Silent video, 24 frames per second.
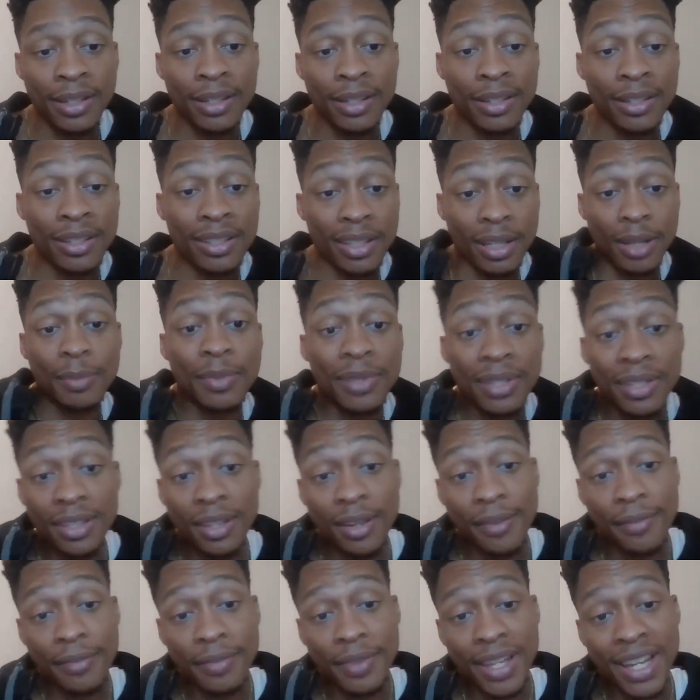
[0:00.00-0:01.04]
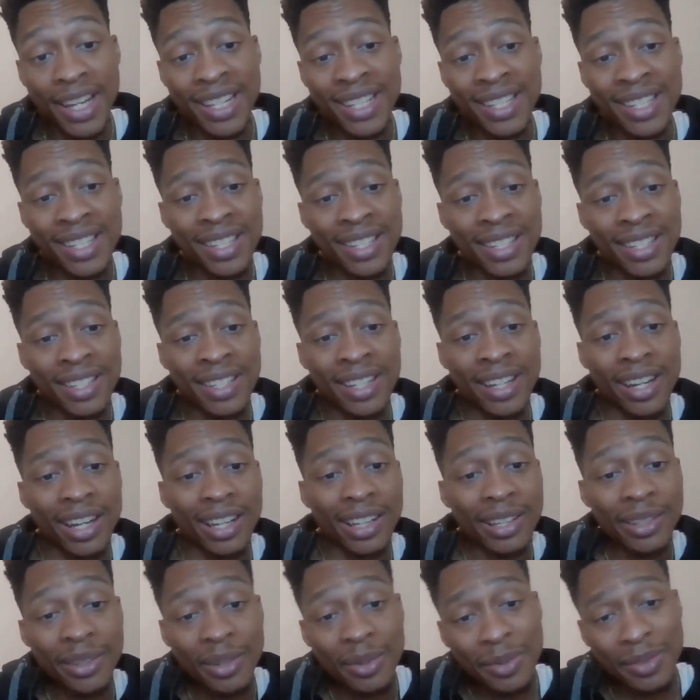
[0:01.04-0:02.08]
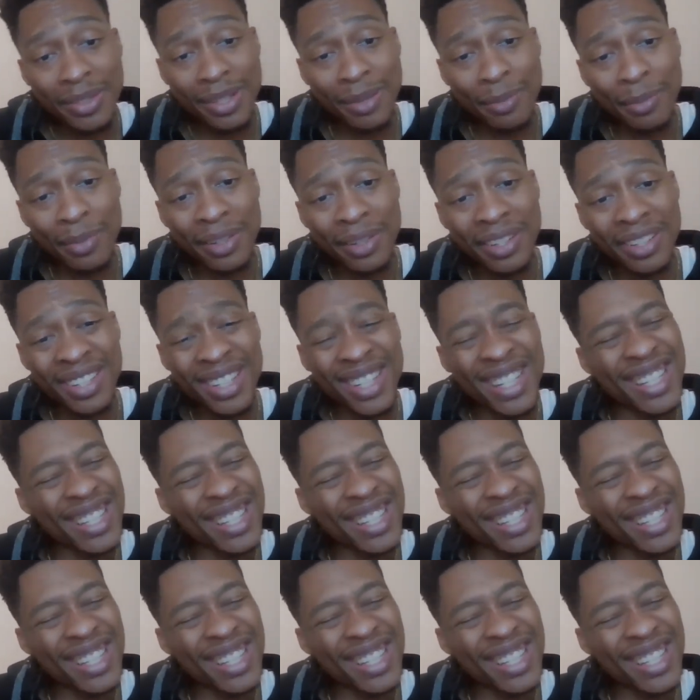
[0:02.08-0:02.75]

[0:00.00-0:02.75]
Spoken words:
some stuff that's a little similar